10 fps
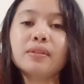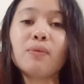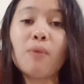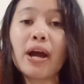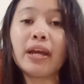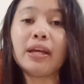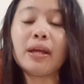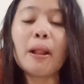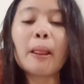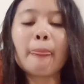Why?
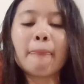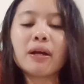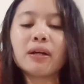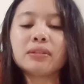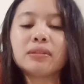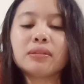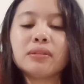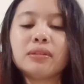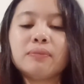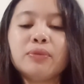Because
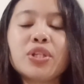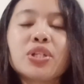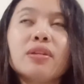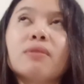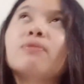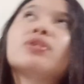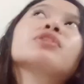we should